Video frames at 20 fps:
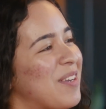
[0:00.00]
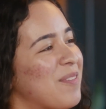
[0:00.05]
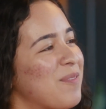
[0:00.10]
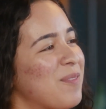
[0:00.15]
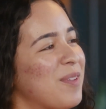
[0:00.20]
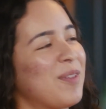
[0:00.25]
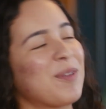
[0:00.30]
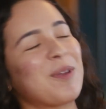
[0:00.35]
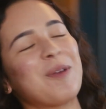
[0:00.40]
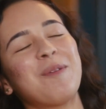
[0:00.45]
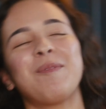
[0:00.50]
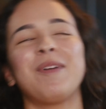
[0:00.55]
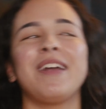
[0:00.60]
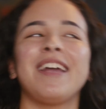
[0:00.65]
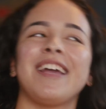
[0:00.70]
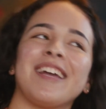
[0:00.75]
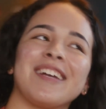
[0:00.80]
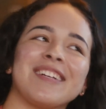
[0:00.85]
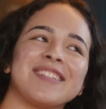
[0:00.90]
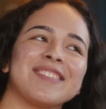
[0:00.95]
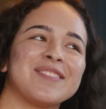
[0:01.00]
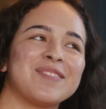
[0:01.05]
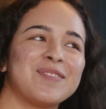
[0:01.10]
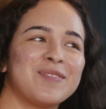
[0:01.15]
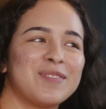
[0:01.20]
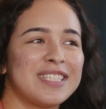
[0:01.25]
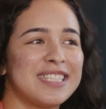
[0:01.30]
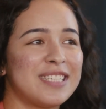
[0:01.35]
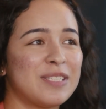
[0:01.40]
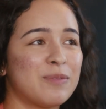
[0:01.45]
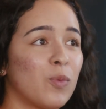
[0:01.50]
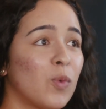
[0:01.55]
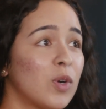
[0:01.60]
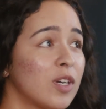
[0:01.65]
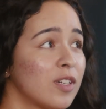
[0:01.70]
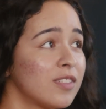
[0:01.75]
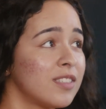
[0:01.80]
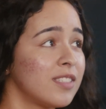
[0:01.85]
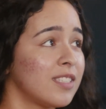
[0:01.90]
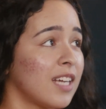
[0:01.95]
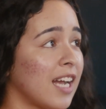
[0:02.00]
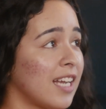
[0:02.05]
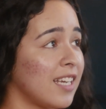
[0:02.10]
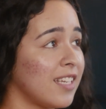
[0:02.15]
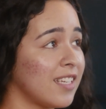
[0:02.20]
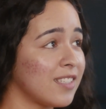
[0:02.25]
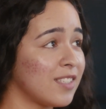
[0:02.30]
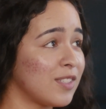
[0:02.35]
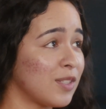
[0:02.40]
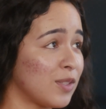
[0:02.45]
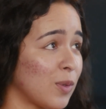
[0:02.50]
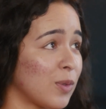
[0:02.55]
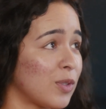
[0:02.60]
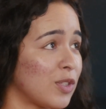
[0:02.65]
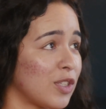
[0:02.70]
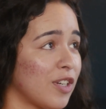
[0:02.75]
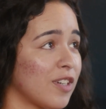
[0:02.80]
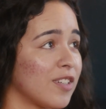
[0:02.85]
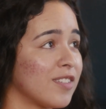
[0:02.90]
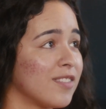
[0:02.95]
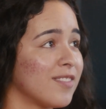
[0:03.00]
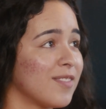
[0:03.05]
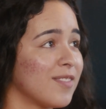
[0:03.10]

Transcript: Yeah, you're Look ready to face the world. The world's tiniest soldier.